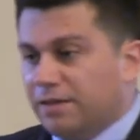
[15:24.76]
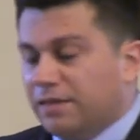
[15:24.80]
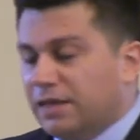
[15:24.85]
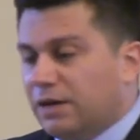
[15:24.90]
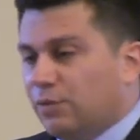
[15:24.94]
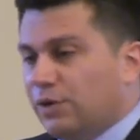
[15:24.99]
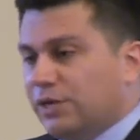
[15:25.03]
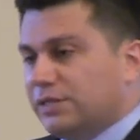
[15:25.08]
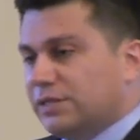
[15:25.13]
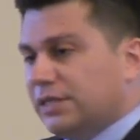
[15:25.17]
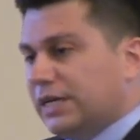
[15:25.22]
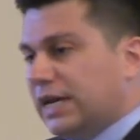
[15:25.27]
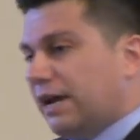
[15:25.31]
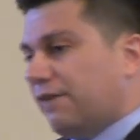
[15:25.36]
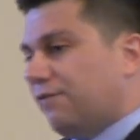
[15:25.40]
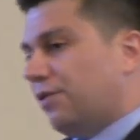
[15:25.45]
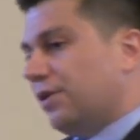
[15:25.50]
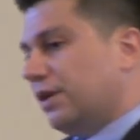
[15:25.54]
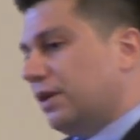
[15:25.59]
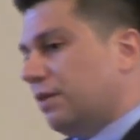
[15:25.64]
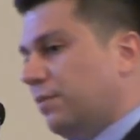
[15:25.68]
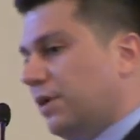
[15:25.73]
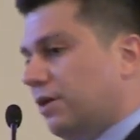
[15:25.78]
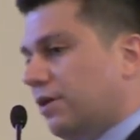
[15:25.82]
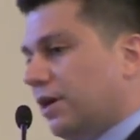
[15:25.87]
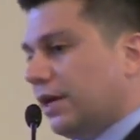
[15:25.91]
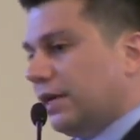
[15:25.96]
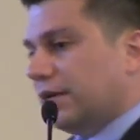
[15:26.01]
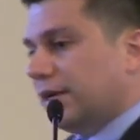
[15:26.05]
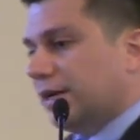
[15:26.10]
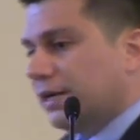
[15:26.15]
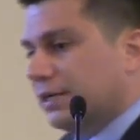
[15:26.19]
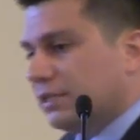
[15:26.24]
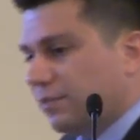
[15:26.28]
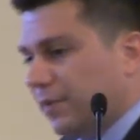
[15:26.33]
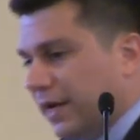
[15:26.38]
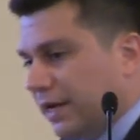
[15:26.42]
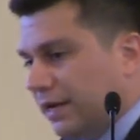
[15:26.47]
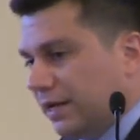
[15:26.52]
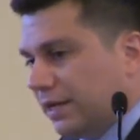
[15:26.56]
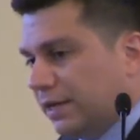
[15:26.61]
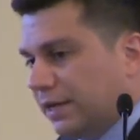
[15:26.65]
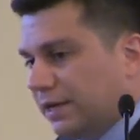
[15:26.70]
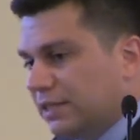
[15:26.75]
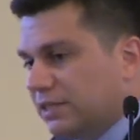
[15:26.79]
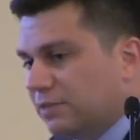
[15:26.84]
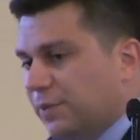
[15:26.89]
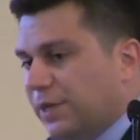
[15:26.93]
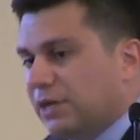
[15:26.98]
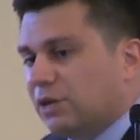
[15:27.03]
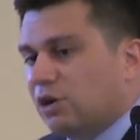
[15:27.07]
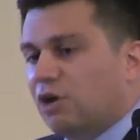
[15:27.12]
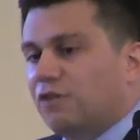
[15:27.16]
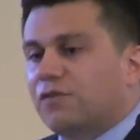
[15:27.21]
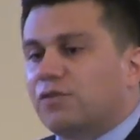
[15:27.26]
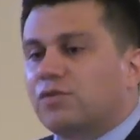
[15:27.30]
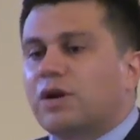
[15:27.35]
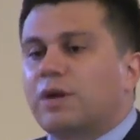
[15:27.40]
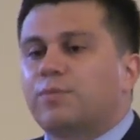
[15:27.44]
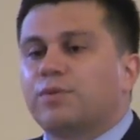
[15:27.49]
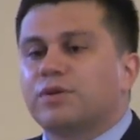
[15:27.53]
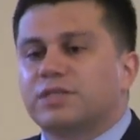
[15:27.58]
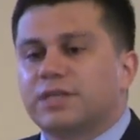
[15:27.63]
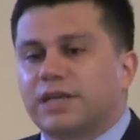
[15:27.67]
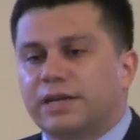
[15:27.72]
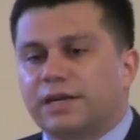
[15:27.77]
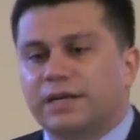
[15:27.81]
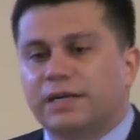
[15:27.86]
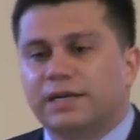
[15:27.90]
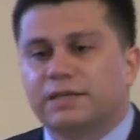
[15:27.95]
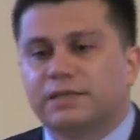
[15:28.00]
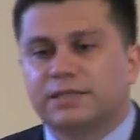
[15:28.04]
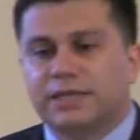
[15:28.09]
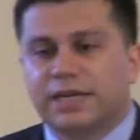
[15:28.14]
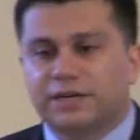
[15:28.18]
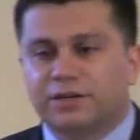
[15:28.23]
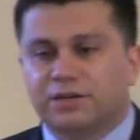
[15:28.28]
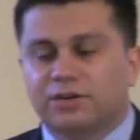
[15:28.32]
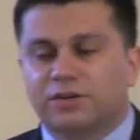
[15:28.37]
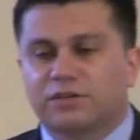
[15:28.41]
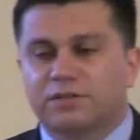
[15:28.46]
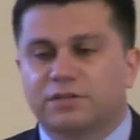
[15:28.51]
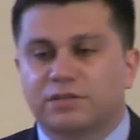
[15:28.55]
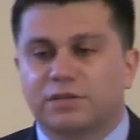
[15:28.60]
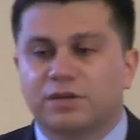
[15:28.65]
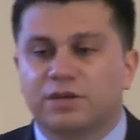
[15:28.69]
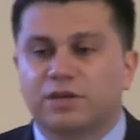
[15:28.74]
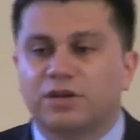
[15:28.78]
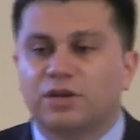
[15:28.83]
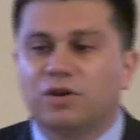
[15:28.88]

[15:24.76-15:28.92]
that we see African American and Hispanic kids being overrepresented in sectors